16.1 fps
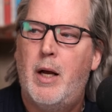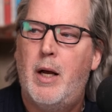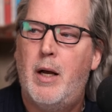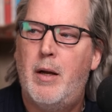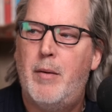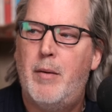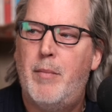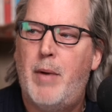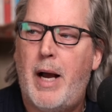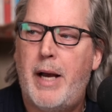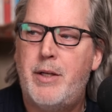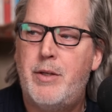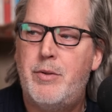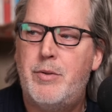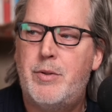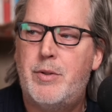I
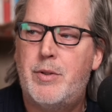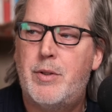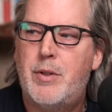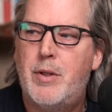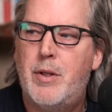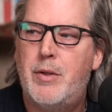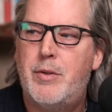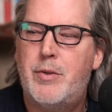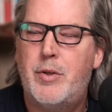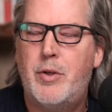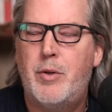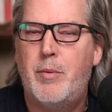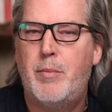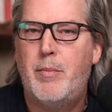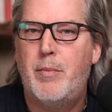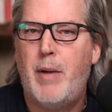use the
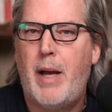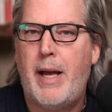term